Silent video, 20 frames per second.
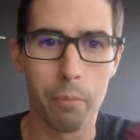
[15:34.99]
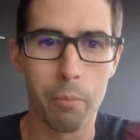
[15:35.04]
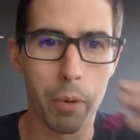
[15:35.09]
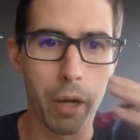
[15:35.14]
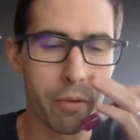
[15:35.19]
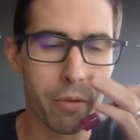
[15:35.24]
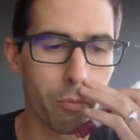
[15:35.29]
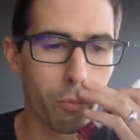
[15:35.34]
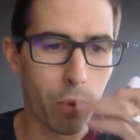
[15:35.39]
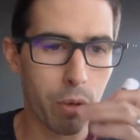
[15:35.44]

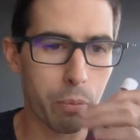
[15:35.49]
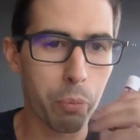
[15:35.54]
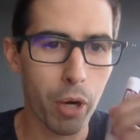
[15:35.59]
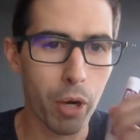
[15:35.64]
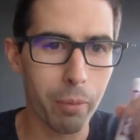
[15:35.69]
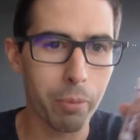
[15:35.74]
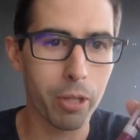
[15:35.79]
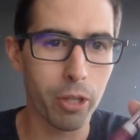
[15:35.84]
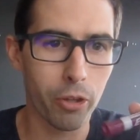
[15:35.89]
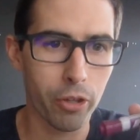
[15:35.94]
But we
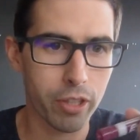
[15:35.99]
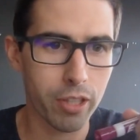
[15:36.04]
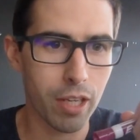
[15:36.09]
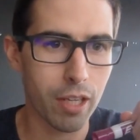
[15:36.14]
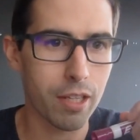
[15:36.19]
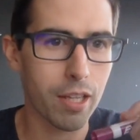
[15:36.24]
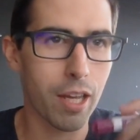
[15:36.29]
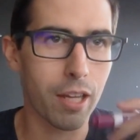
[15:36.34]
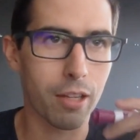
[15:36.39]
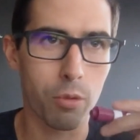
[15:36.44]
probably looked
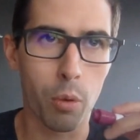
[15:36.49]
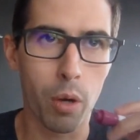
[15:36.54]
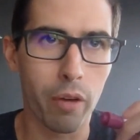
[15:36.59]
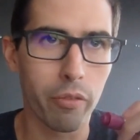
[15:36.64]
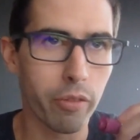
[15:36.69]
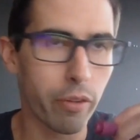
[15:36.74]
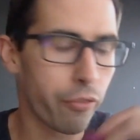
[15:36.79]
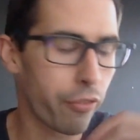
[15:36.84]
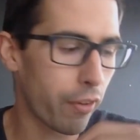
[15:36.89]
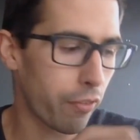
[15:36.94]
at
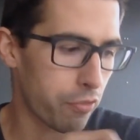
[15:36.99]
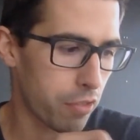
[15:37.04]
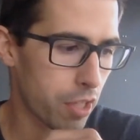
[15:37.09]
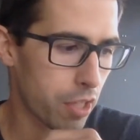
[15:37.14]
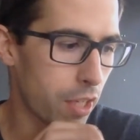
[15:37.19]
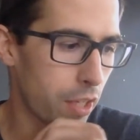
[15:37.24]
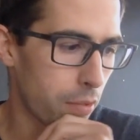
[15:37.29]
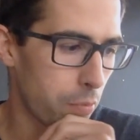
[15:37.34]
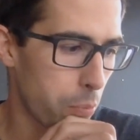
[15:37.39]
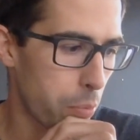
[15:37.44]
12 to
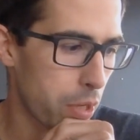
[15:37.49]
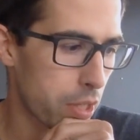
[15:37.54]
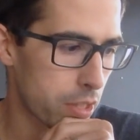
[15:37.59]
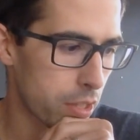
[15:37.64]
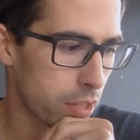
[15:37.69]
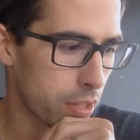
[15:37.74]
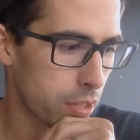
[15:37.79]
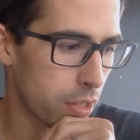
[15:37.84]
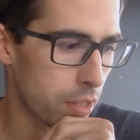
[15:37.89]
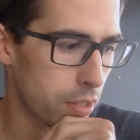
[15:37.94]
15
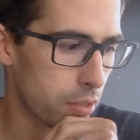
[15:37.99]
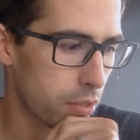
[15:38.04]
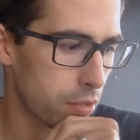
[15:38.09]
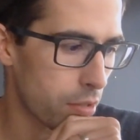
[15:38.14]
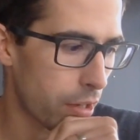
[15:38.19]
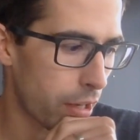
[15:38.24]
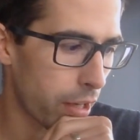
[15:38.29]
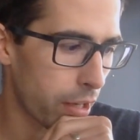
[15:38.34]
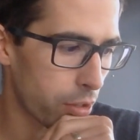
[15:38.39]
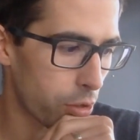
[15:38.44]

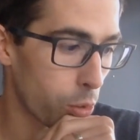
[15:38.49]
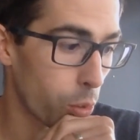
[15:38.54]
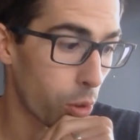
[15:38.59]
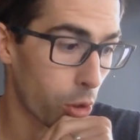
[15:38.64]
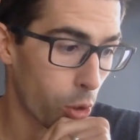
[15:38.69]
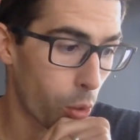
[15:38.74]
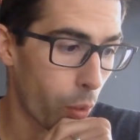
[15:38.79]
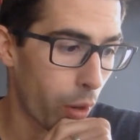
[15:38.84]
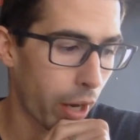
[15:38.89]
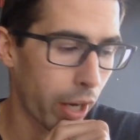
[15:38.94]
businesses to
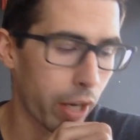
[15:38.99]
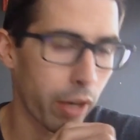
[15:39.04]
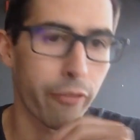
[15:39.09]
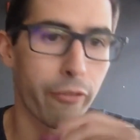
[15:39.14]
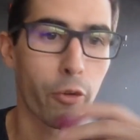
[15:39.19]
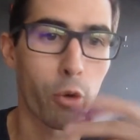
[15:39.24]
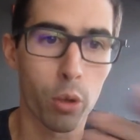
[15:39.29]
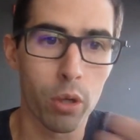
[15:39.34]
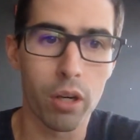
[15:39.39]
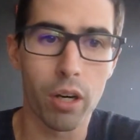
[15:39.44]
acquire
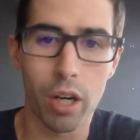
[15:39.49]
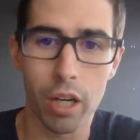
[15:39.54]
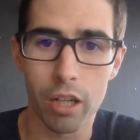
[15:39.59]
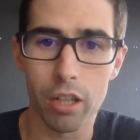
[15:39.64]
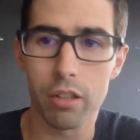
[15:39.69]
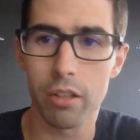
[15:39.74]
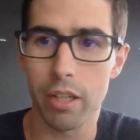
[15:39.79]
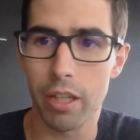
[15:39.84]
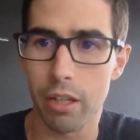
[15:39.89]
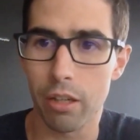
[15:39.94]
for
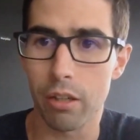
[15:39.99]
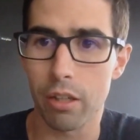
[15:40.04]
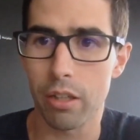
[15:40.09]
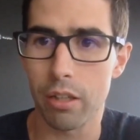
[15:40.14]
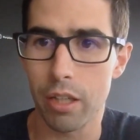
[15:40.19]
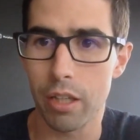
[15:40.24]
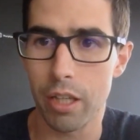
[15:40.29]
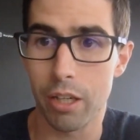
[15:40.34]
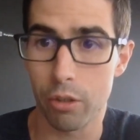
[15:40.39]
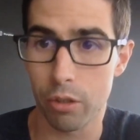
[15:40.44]
our
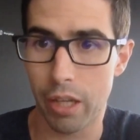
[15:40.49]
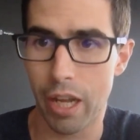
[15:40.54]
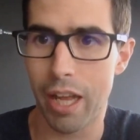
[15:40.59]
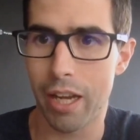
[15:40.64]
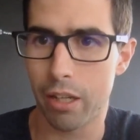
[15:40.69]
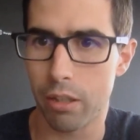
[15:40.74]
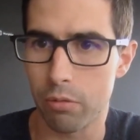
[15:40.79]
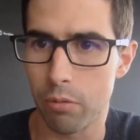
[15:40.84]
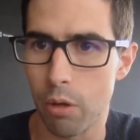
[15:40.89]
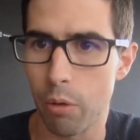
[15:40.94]

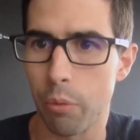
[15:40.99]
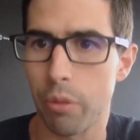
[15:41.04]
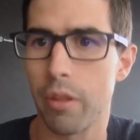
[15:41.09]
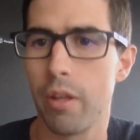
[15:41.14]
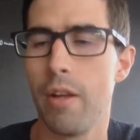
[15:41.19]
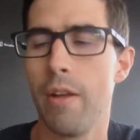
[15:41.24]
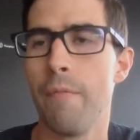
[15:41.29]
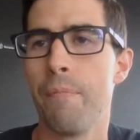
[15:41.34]
inorganic growth.